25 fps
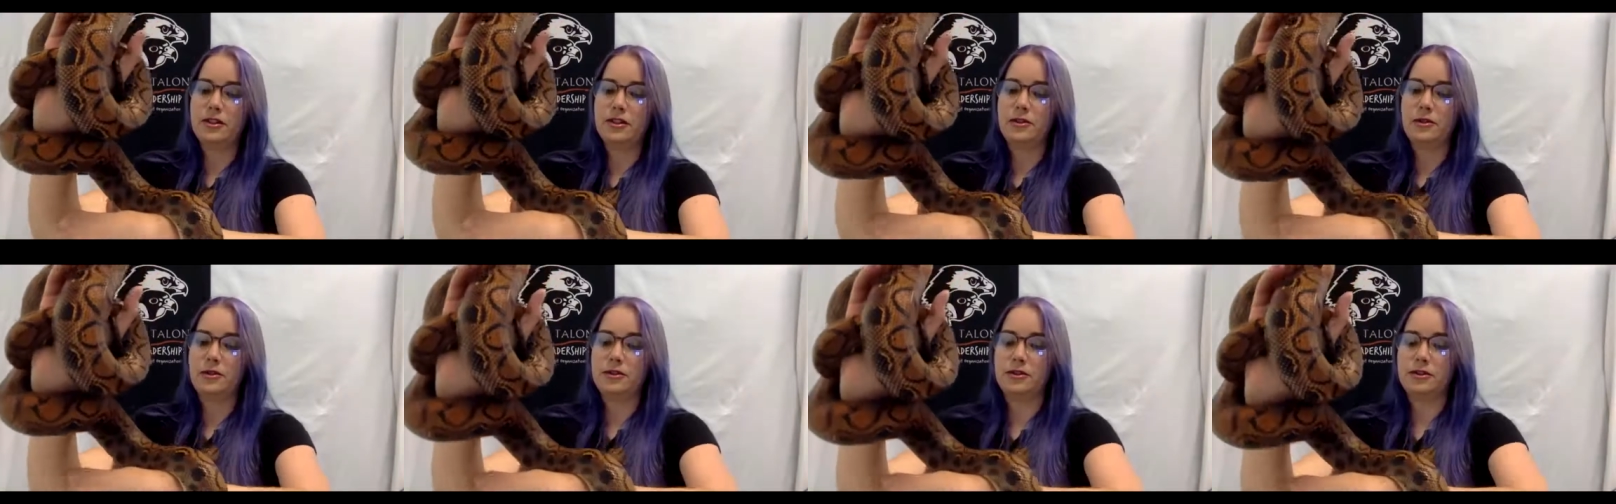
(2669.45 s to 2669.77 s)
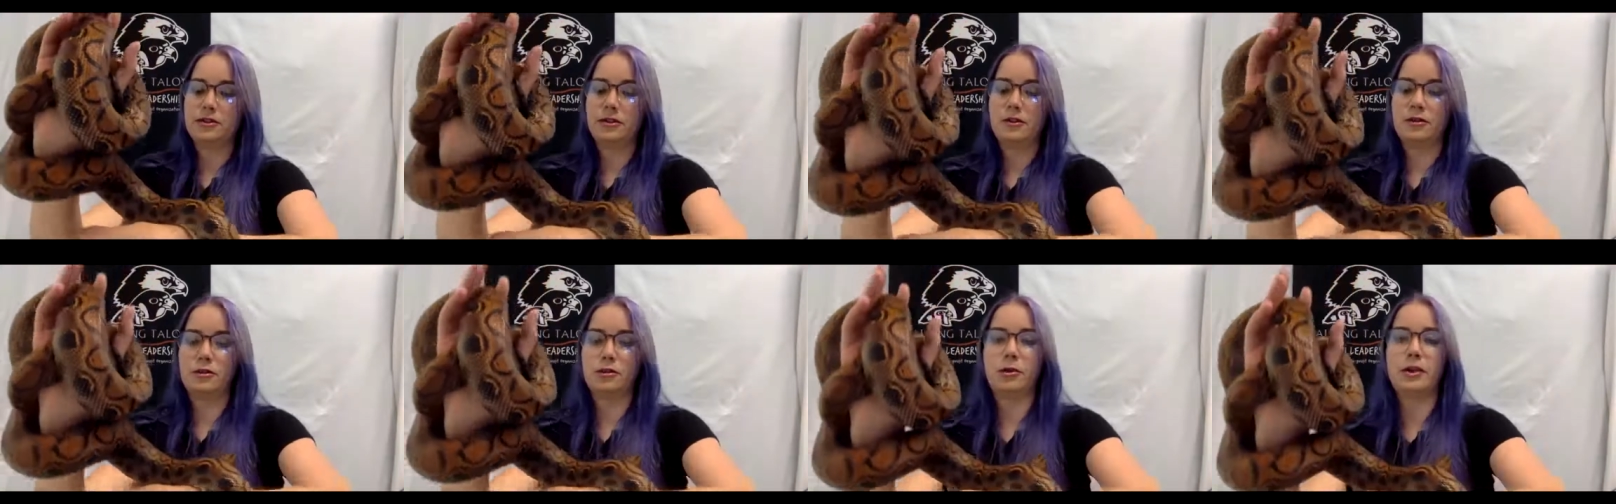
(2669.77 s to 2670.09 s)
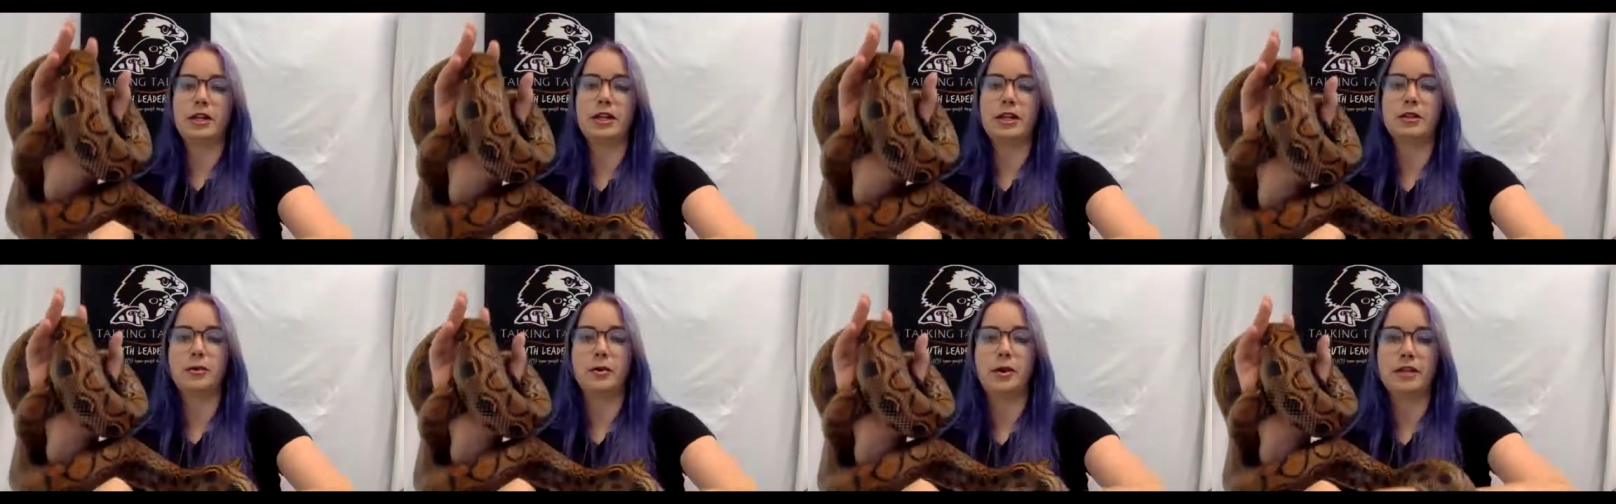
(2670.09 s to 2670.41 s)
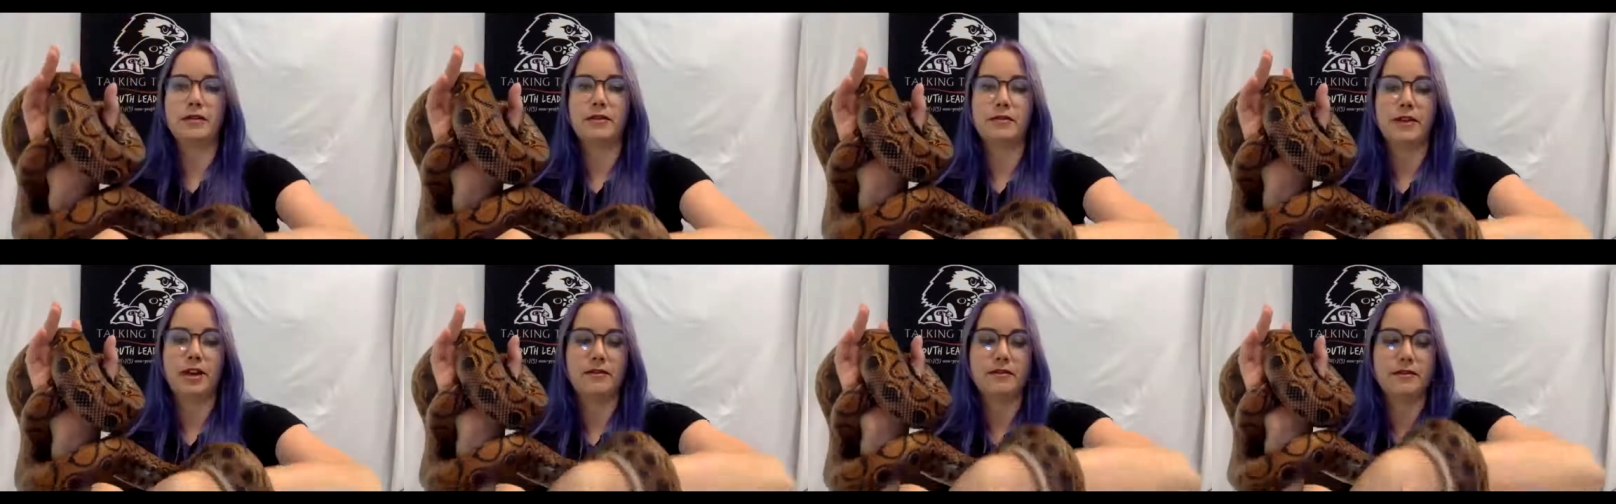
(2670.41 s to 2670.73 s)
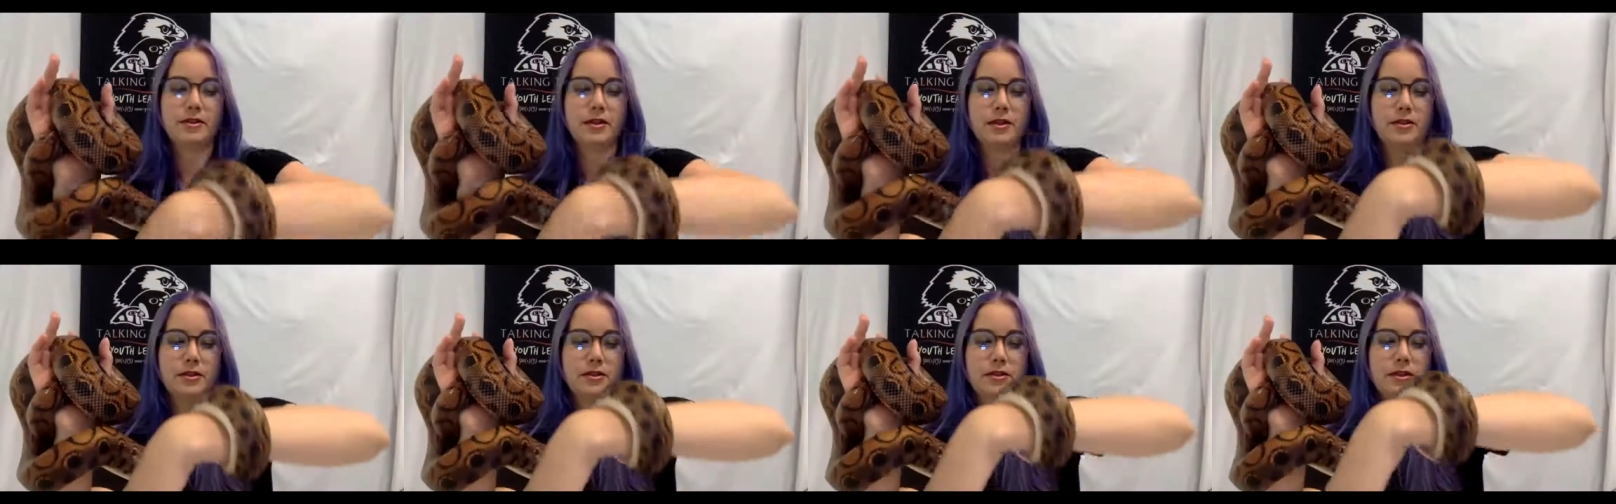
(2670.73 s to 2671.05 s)
or so. 20 to 25
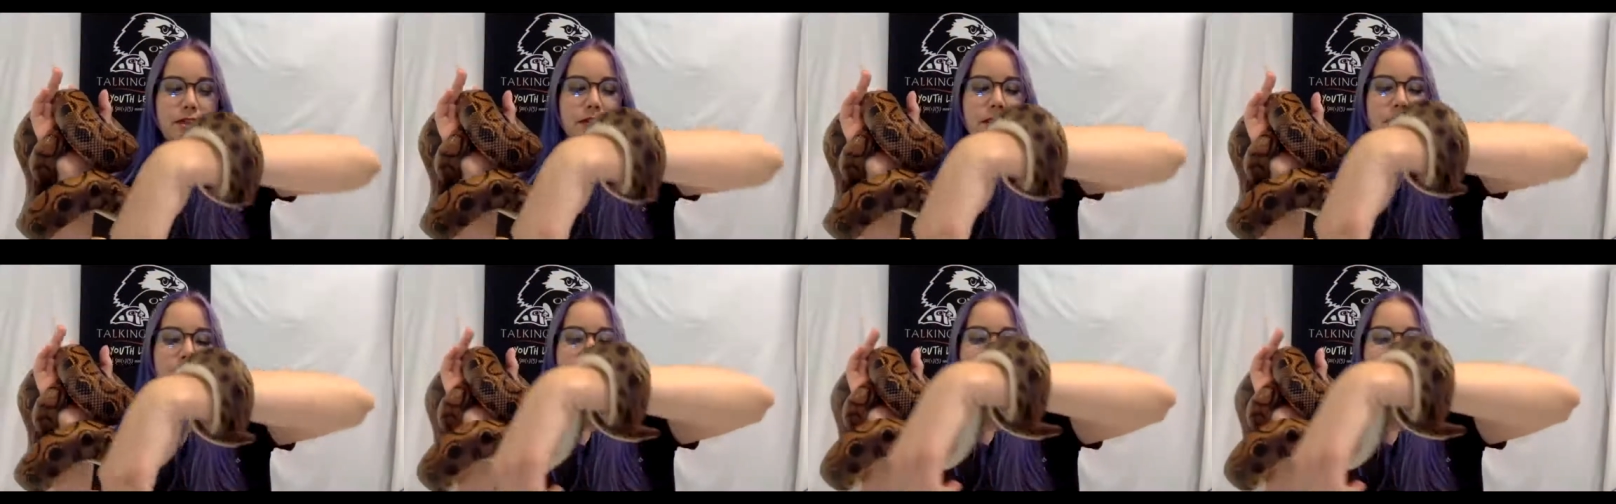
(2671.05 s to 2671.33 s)
years